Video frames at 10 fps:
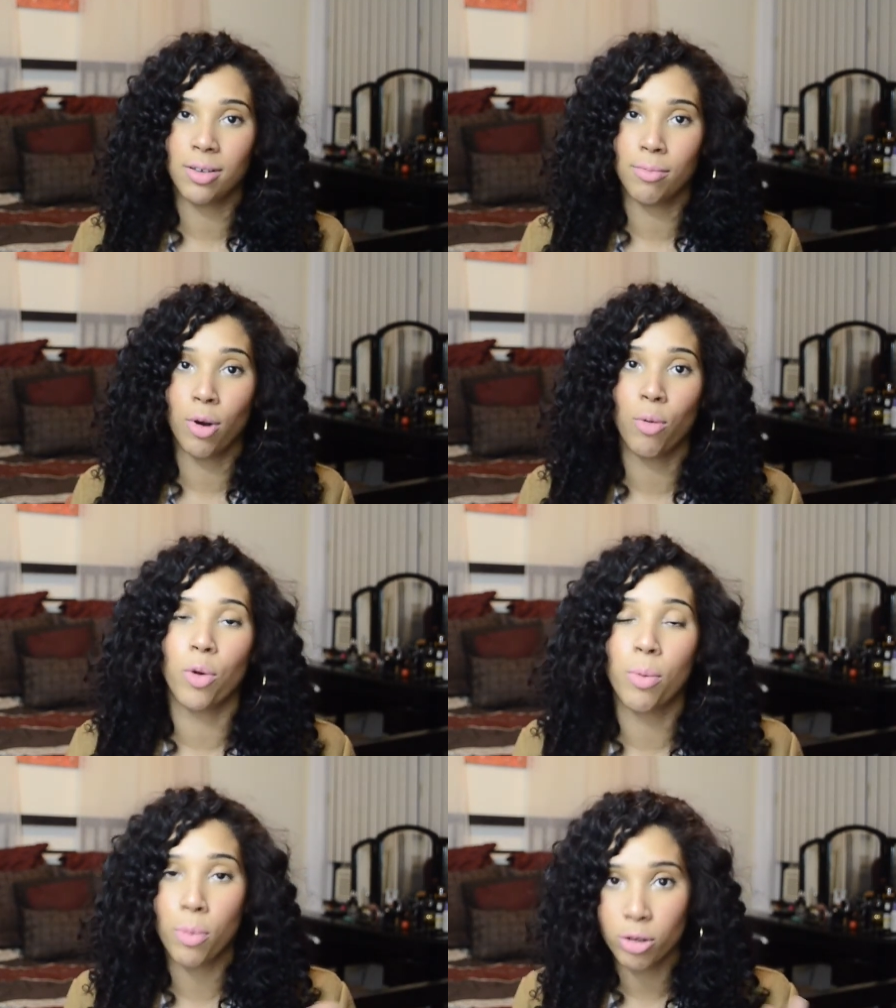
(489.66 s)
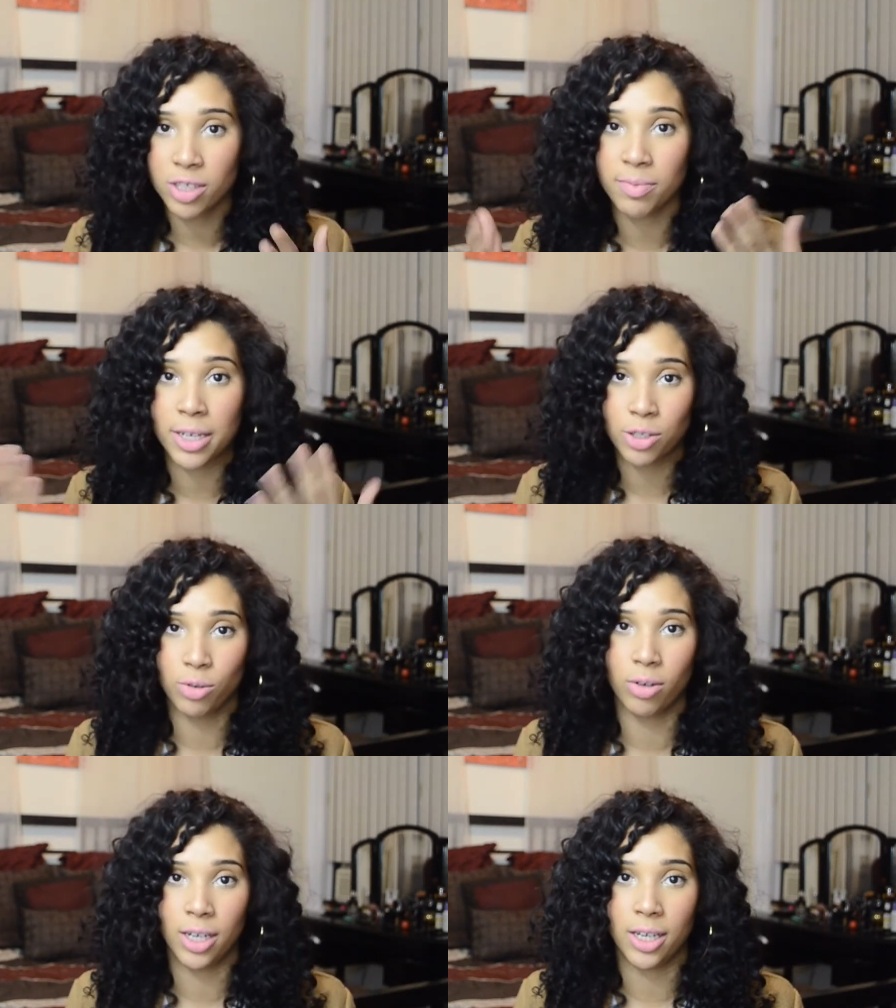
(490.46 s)
most of my
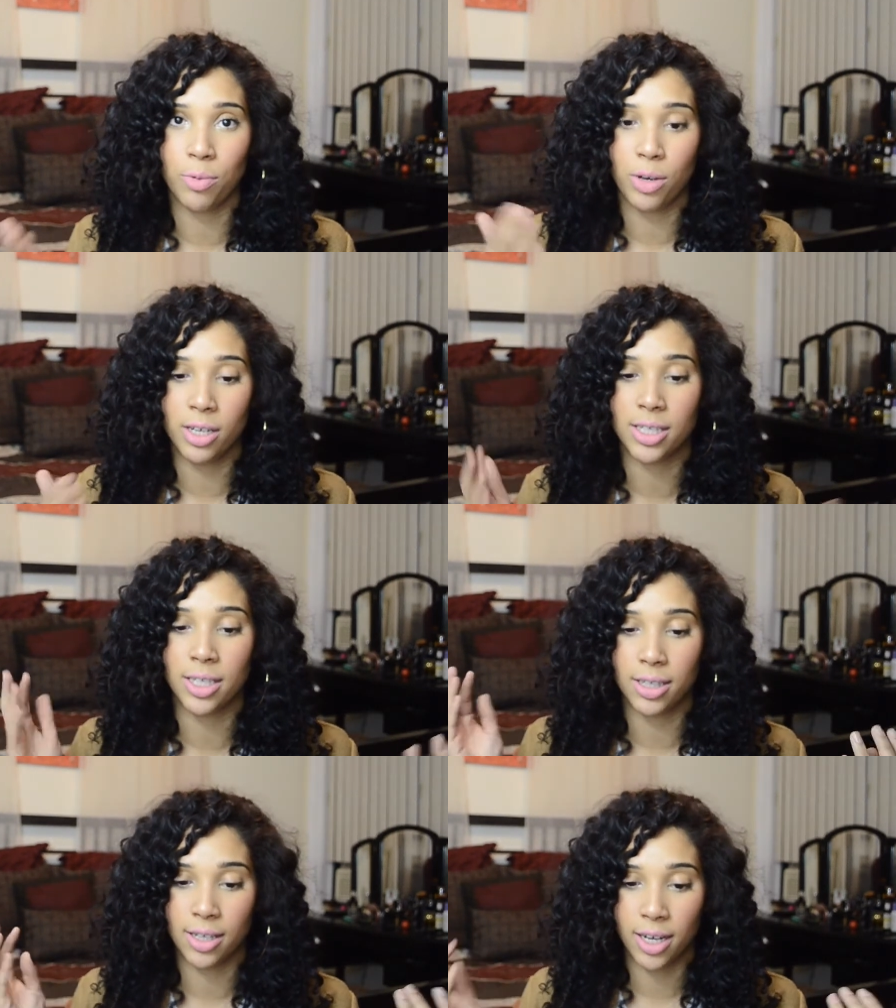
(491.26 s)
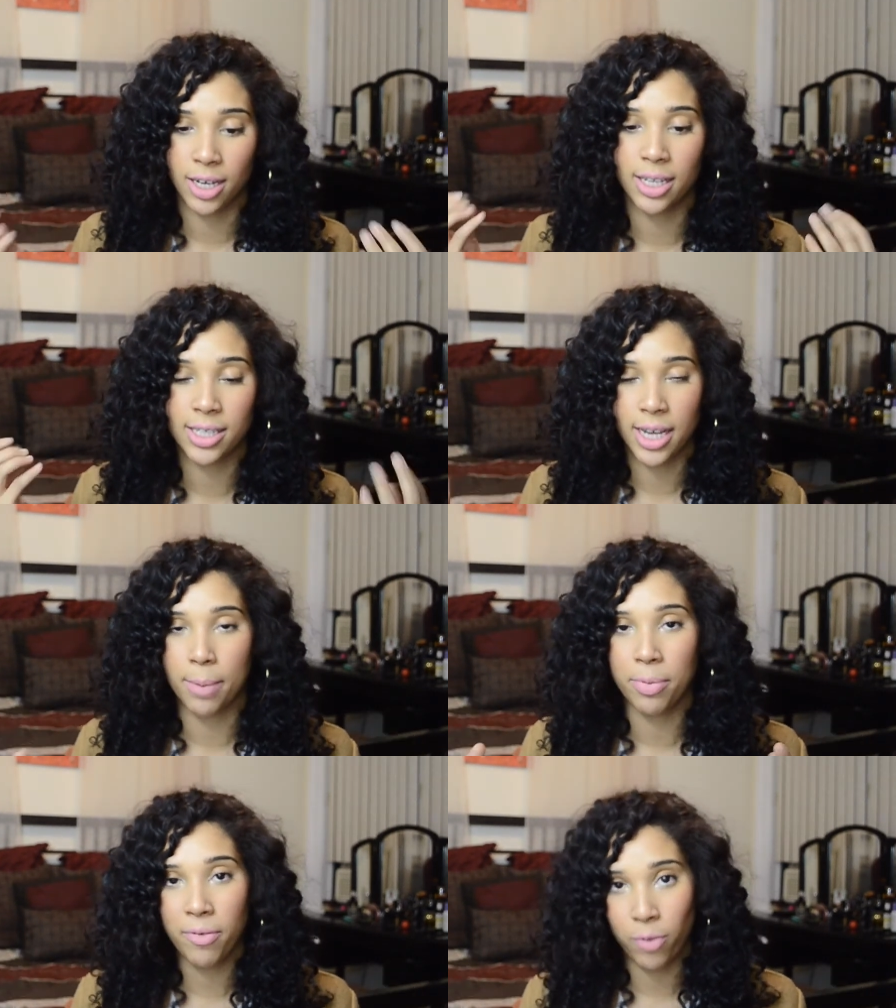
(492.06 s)
schooling was done in
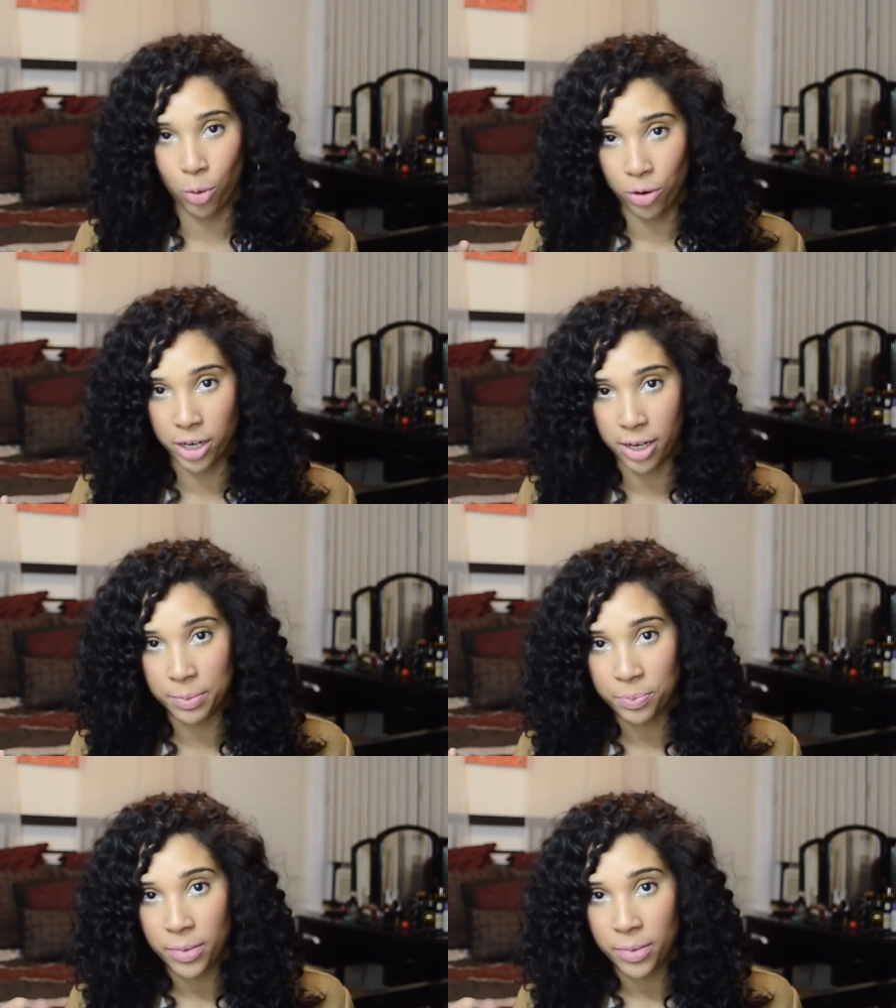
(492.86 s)
Tampa, Florida.